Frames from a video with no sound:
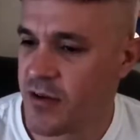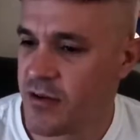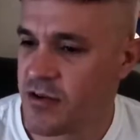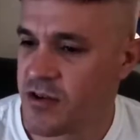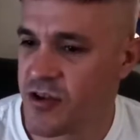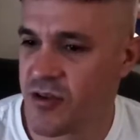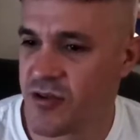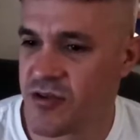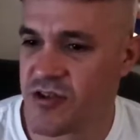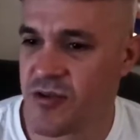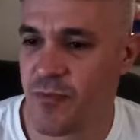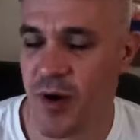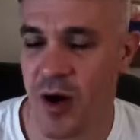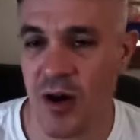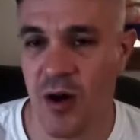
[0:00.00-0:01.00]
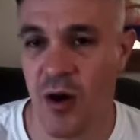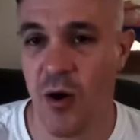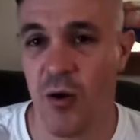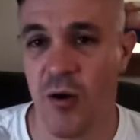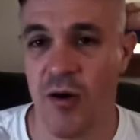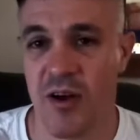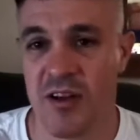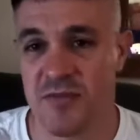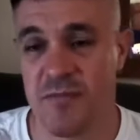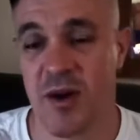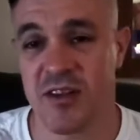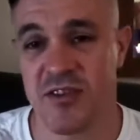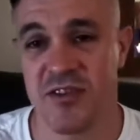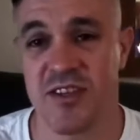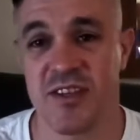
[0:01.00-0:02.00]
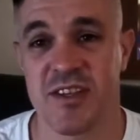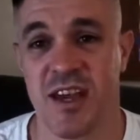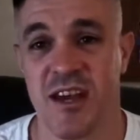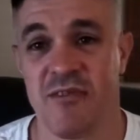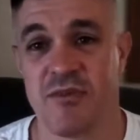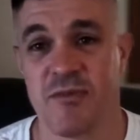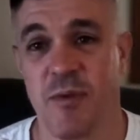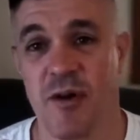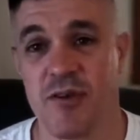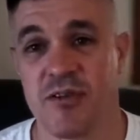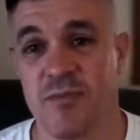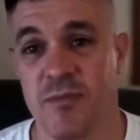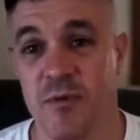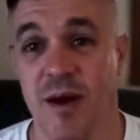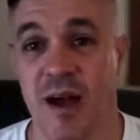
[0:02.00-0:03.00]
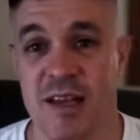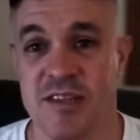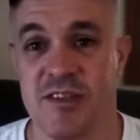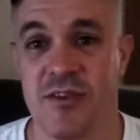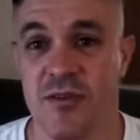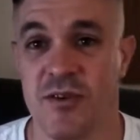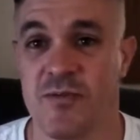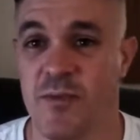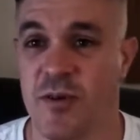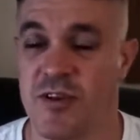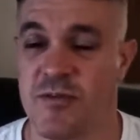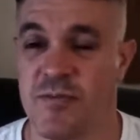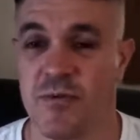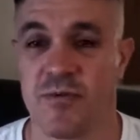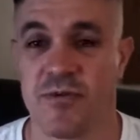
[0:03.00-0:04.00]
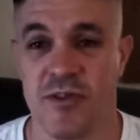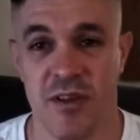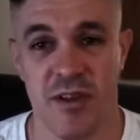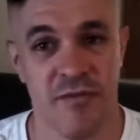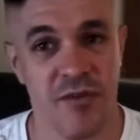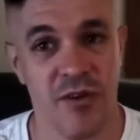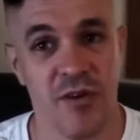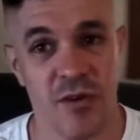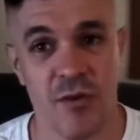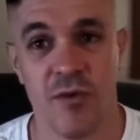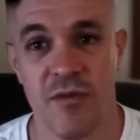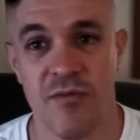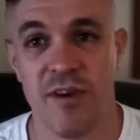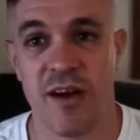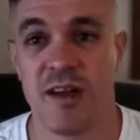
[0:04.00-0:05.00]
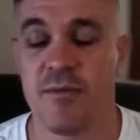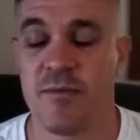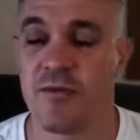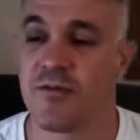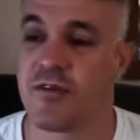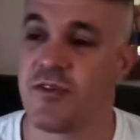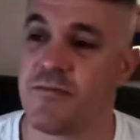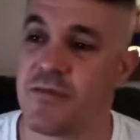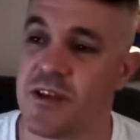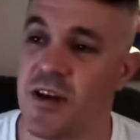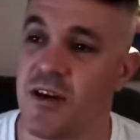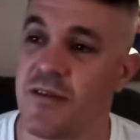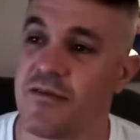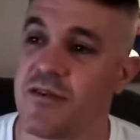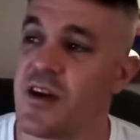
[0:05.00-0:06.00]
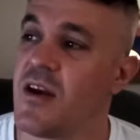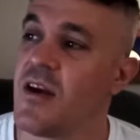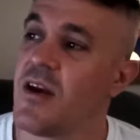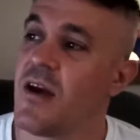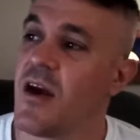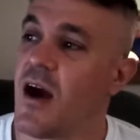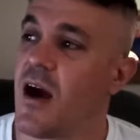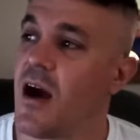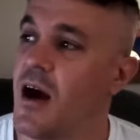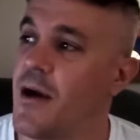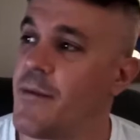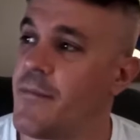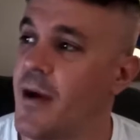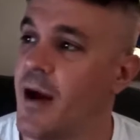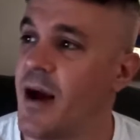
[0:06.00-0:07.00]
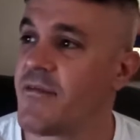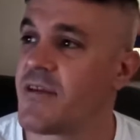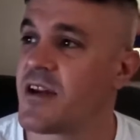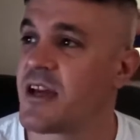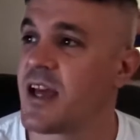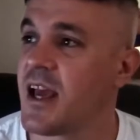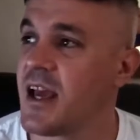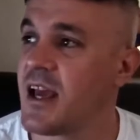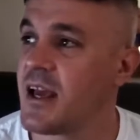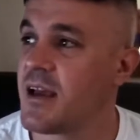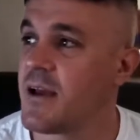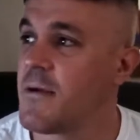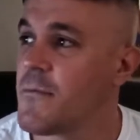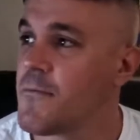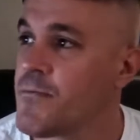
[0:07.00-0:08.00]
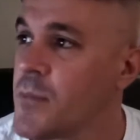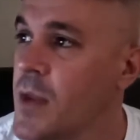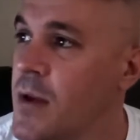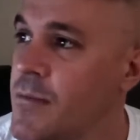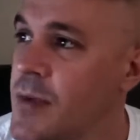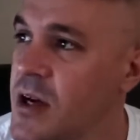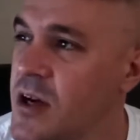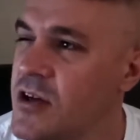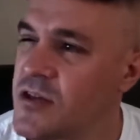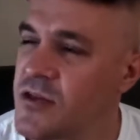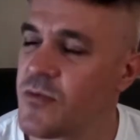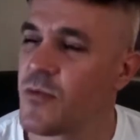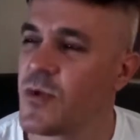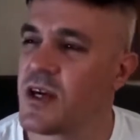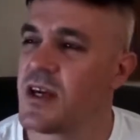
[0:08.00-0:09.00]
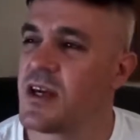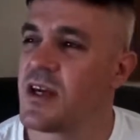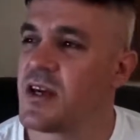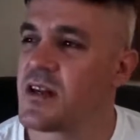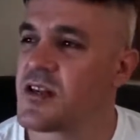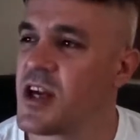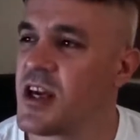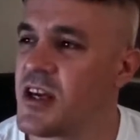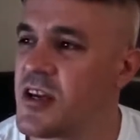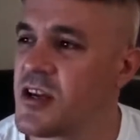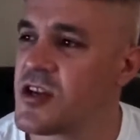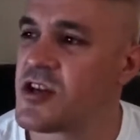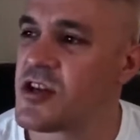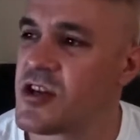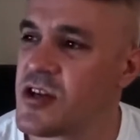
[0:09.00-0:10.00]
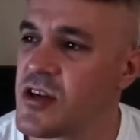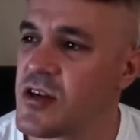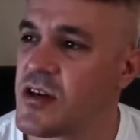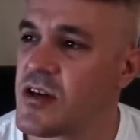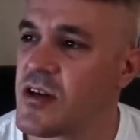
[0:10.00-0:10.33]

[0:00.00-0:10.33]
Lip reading: students to buy as much of this gear as possible, as soon as possible, so they've got it all available to themselves. Having a Ghee, because we teach,